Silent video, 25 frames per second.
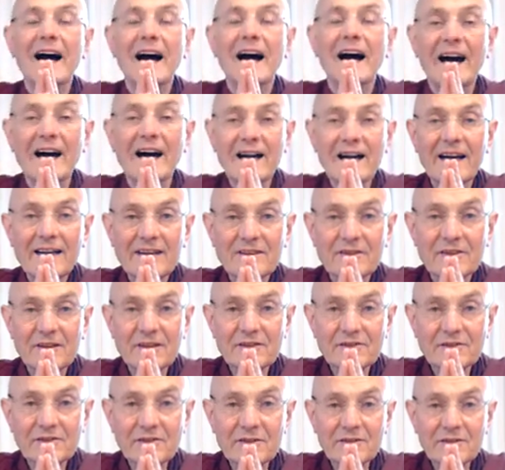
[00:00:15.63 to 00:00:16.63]
I
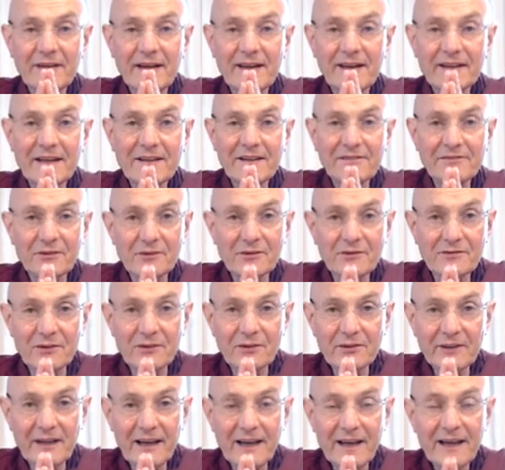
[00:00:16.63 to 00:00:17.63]
trust you had a fruitful
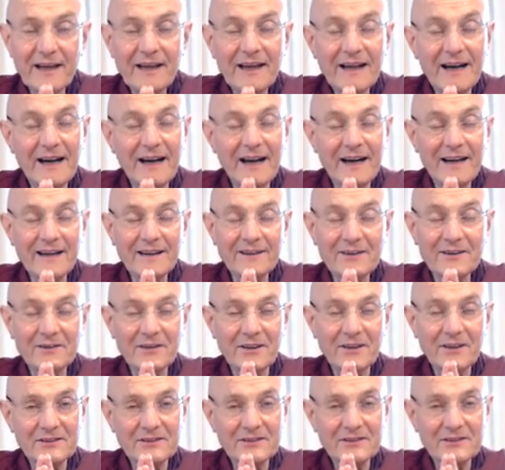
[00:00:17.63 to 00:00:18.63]
day. I do
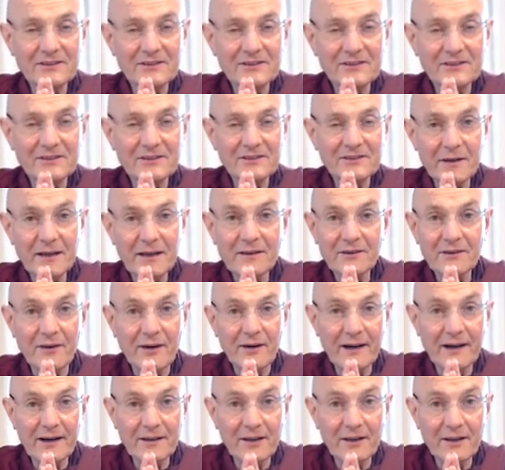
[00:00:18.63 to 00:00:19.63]
not say happy, though
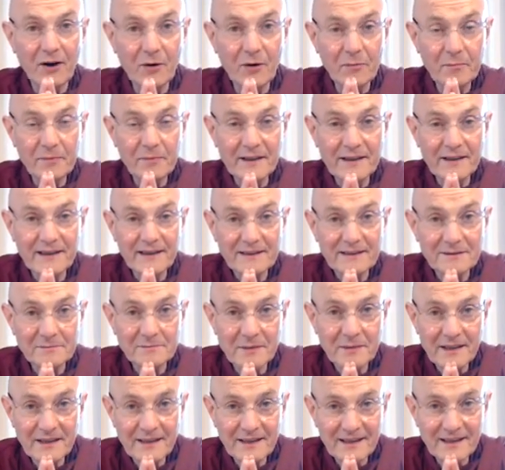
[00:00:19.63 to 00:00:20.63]
I hope it has
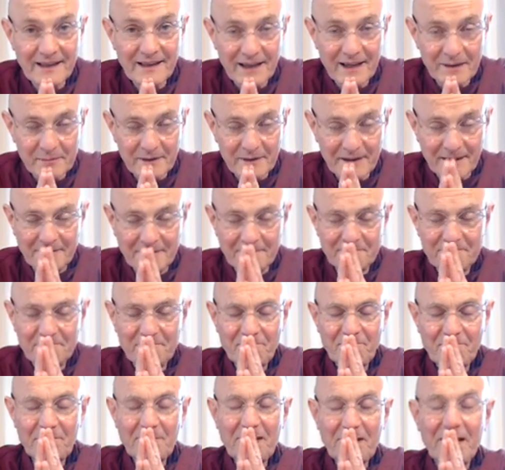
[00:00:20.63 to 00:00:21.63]
been happy.
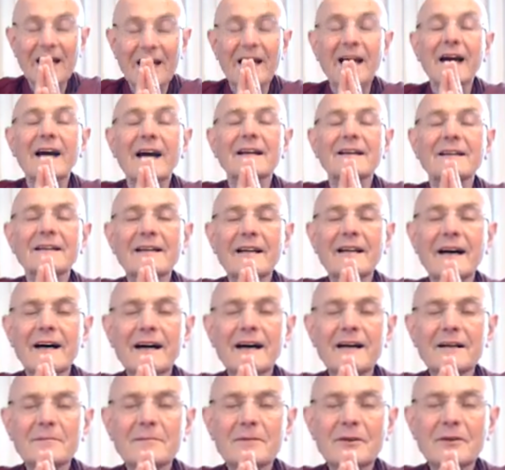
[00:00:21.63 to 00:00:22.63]

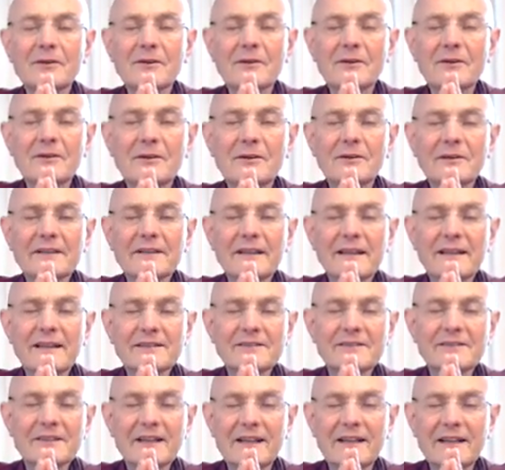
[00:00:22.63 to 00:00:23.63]
Namo
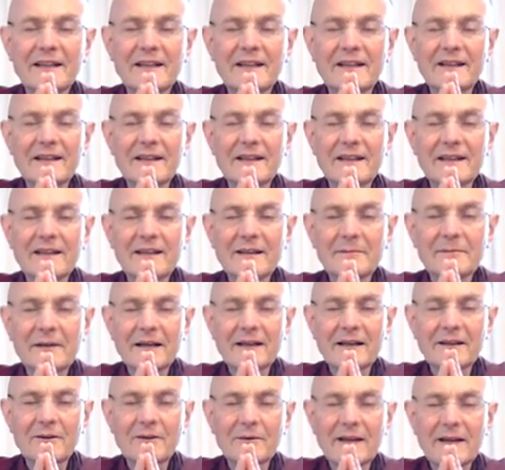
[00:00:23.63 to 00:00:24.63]
tassa
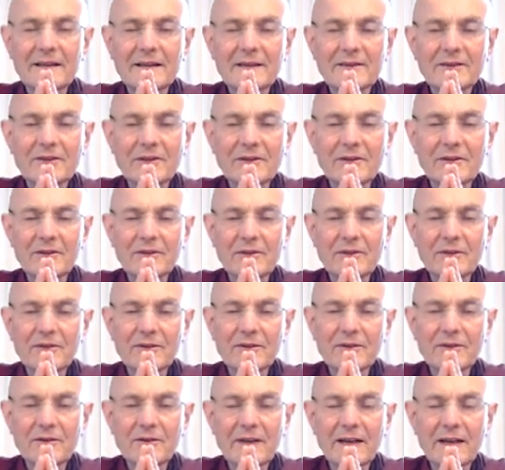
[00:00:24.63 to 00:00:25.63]

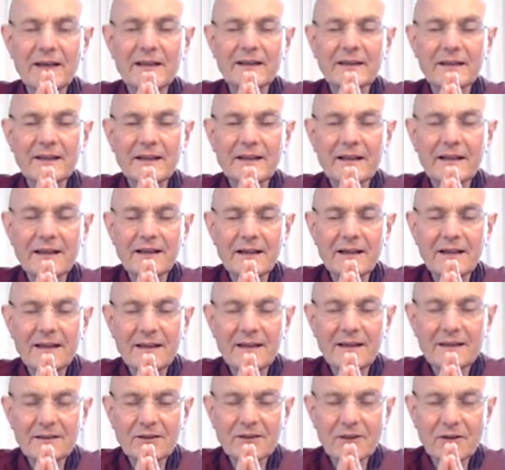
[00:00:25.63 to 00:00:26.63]
bhagavato
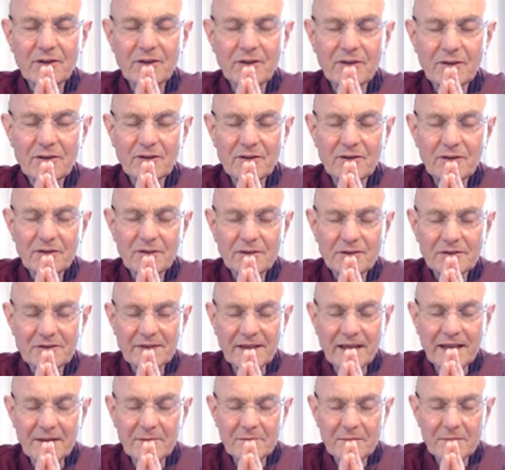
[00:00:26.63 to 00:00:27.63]
arahato
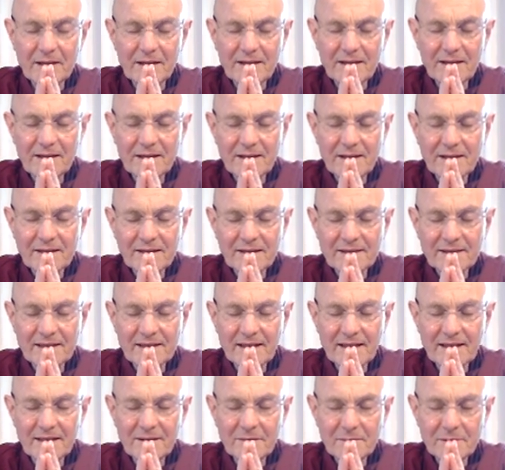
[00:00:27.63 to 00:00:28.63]
samma
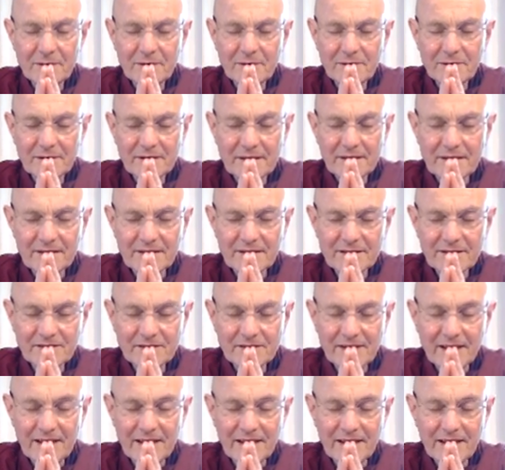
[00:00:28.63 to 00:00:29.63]

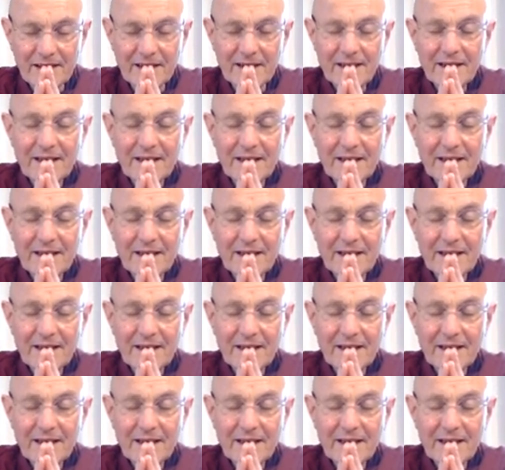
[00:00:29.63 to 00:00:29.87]
sambuddhassa.